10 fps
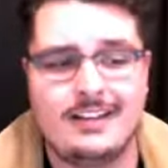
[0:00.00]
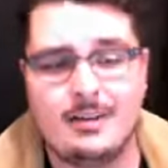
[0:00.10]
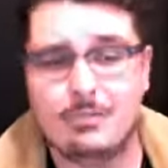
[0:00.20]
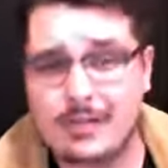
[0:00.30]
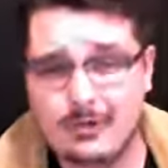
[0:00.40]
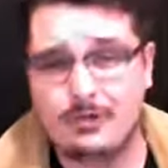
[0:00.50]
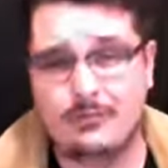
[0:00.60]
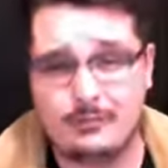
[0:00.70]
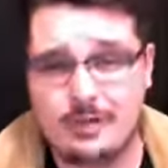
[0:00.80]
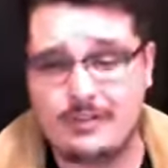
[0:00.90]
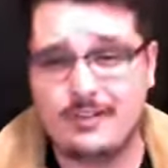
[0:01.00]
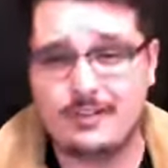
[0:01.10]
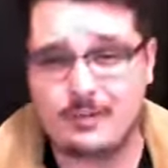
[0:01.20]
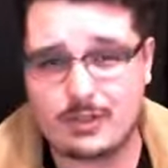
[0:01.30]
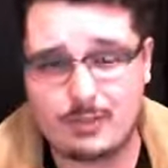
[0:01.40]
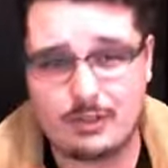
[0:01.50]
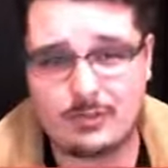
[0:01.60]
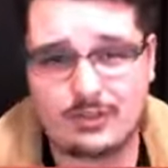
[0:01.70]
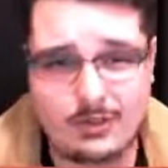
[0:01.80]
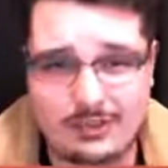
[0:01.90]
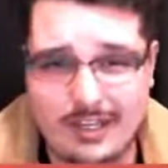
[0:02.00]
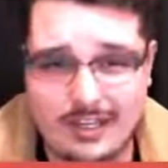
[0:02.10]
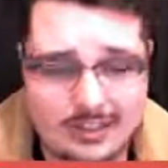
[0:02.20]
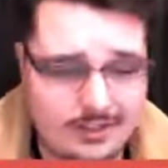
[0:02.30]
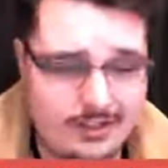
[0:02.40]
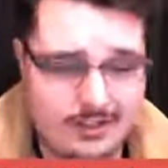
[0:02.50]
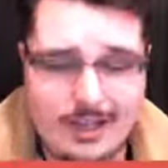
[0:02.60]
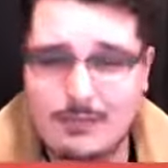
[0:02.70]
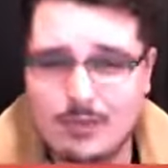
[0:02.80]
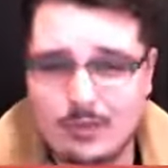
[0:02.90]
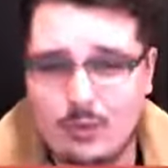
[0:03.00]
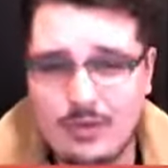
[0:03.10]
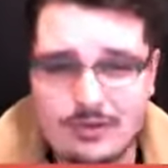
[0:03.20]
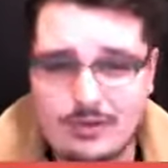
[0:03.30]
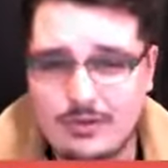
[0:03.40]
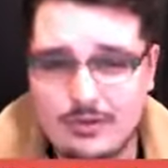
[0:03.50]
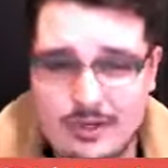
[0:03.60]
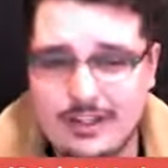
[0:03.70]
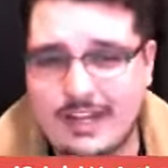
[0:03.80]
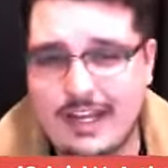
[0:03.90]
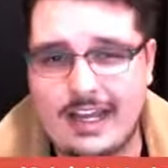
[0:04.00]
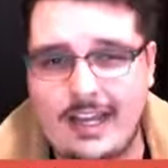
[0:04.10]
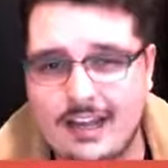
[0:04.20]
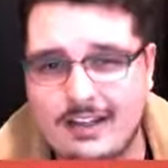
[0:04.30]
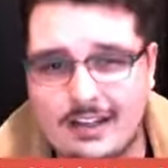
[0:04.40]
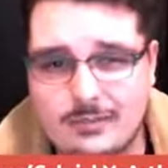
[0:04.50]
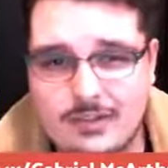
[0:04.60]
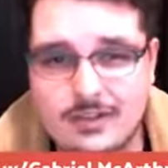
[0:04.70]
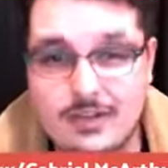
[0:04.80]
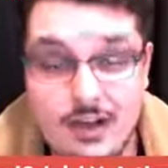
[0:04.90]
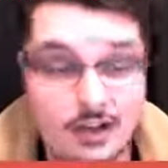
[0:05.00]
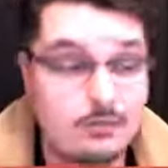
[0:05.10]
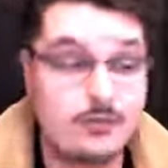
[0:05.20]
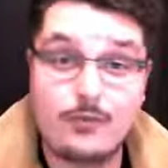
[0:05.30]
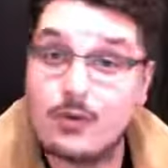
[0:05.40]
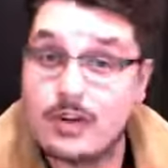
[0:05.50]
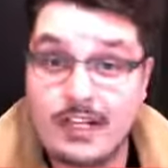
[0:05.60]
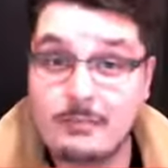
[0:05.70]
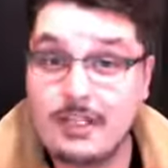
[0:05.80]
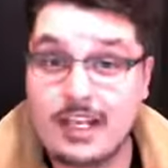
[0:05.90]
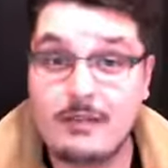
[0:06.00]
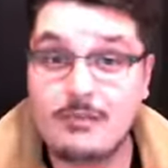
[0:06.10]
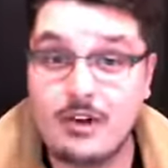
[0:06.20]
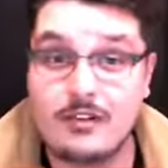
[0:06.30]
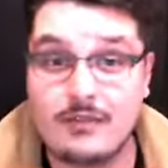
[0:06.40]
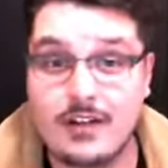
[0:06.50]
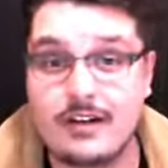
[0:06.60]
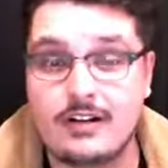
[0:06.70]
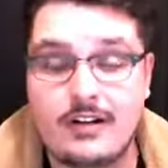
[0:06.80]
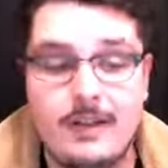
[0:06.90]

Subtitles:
The prequel movies, which people don't like, the episode 1, 2, and 3 that had Anakin when he was young, before he became Darth Vader,